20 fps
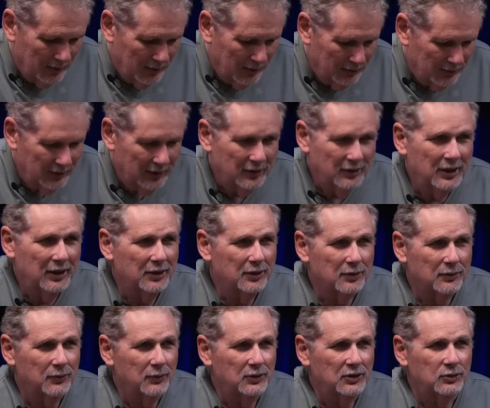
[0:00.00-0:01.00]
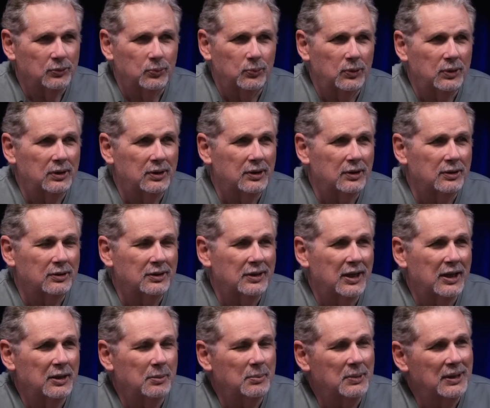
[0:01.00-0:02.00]
Let's get technical for just one little
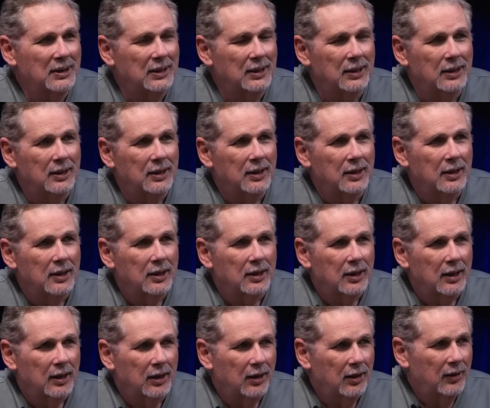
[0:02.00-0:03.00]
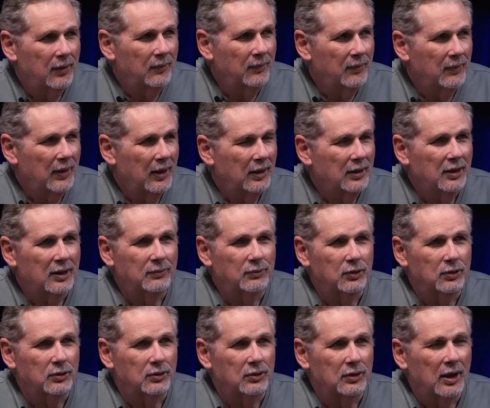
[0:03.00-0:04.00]
tiny minute. I love
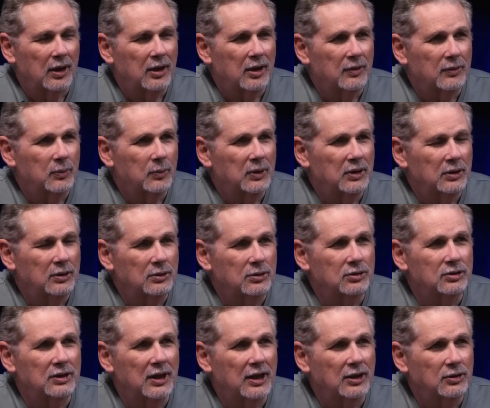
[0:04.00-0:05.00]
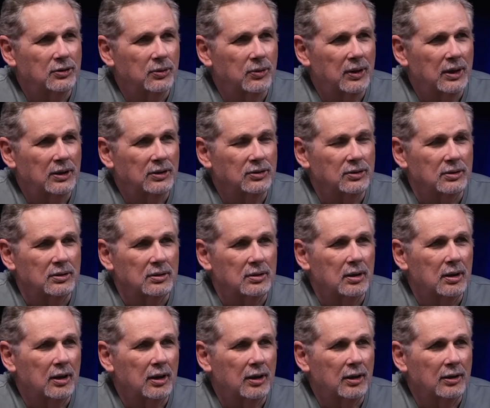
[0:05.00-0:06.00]
the way you use saturation.
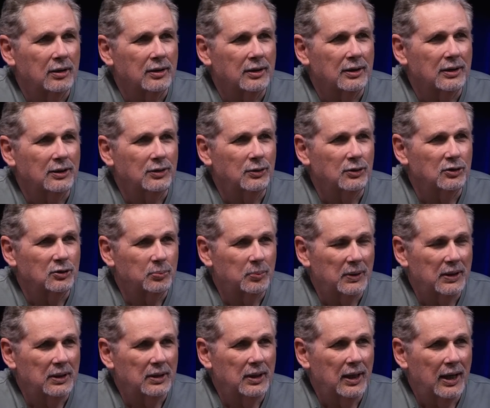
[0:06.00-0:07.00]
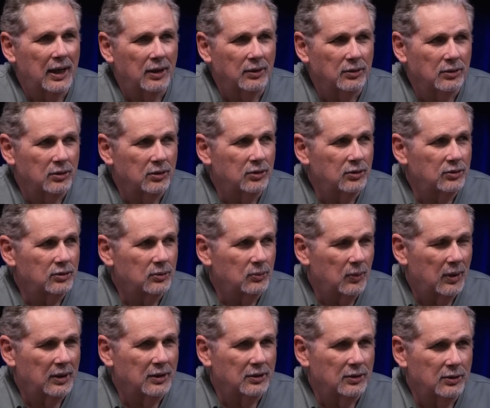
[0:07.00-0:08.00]
Can you explain how you use it,
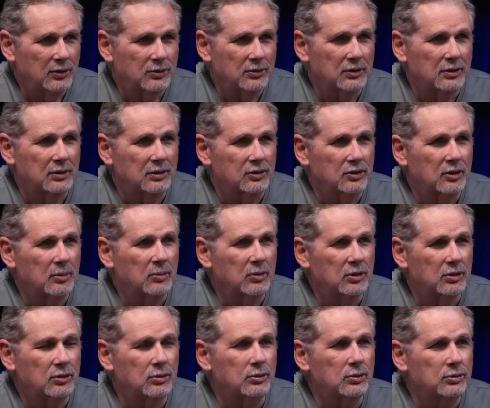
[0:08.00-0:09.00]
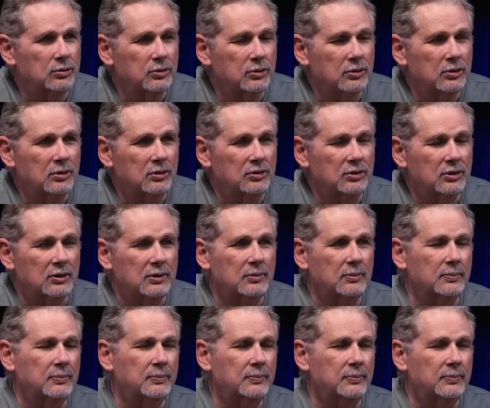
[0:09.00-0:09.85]
why you use it, and some of the tools you use it?